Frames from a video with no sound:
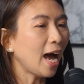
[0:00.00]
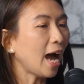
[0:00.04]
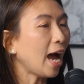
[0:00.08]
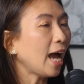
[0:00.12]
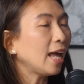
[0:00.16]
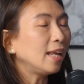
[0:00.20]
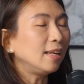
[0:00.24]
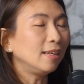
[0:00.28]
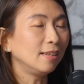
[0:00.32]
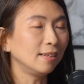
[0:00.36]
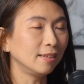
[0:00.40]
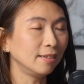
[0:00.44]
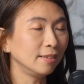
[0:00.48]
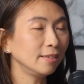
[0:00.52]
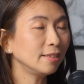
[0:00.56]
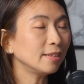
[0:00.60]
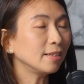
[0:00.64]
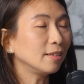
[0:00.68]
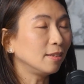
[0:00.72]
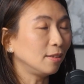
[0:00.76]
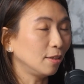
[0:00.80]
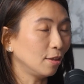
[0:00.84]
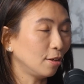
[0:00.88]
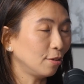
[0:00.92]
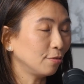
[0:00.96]
I learned
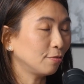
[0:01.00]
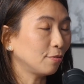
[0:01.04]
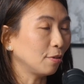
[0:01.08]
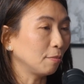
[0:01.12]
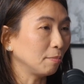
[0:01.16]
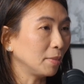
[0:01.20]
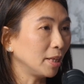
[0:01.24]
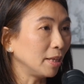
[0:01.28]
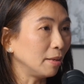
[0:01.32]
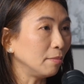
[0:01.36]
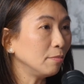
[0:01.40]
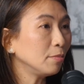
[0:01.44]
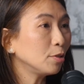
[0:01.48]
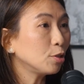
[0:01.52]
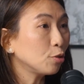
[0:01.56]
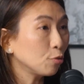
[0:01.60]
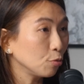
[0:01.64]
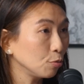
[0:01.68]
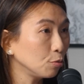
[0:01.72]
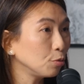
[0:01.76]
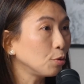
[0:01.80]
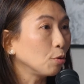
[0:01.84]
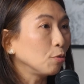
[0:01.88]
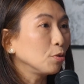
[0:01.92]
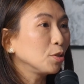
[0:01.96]
a lot from him
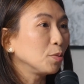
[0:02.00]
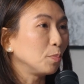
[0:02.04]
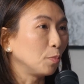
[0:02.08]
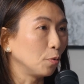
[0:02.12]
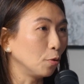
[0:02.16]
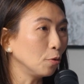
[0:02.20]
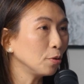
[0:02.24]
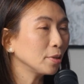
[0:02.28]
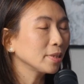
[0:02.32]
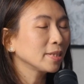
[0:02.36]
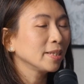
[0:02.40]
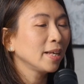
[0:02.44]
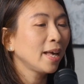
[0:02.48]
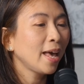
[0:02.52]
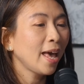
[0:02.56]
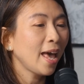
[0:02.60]
through those books,